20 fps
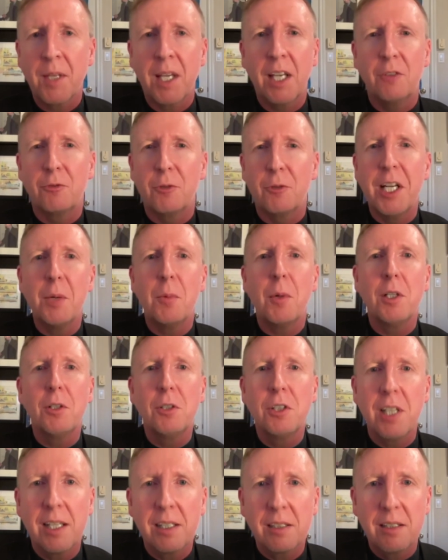And for anyone who
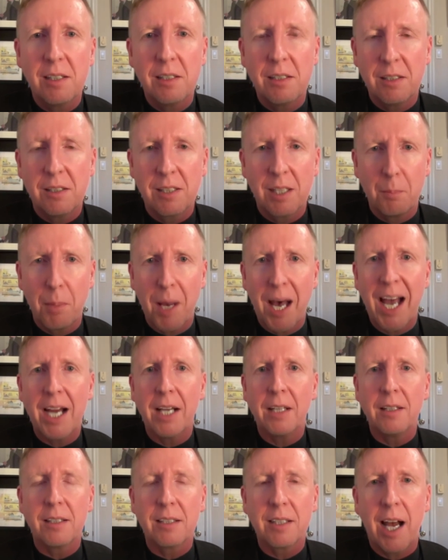says this is some pie
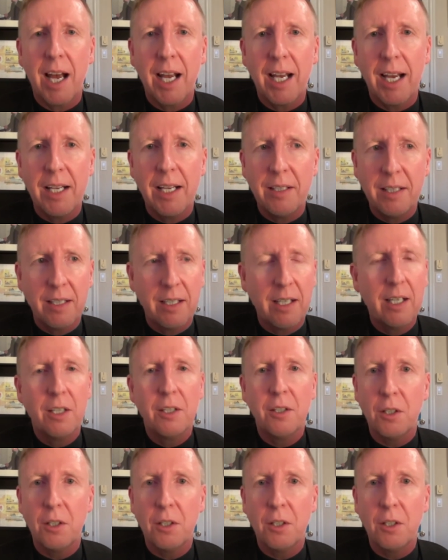in the sky idea,